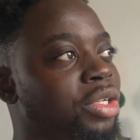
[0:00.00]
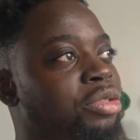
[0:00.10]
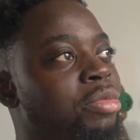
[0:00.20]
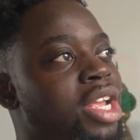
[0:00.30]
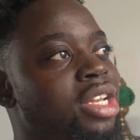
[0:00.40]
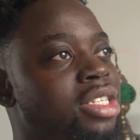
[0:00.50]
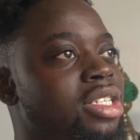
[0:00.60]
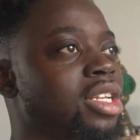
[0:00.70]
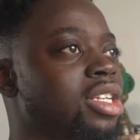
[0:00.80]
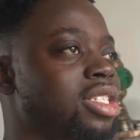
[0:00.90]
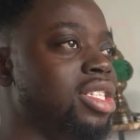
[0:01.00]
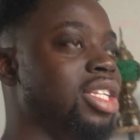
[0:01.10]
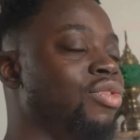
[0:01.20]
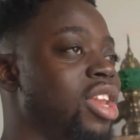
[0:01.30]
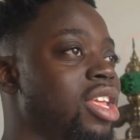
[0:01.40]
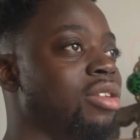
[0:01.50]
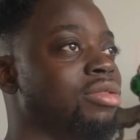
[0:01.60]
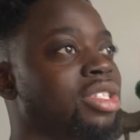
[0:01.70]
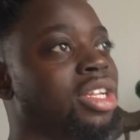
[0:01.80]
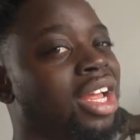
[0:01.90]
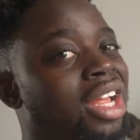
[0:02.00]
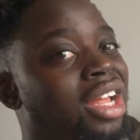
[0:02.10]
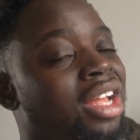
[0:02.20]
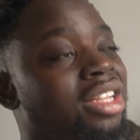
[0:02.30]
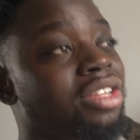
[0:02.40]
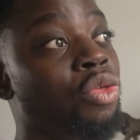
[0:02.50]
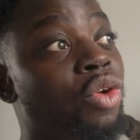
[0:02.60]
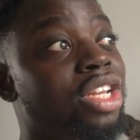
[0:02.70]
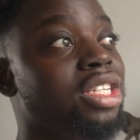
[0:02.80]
which means 3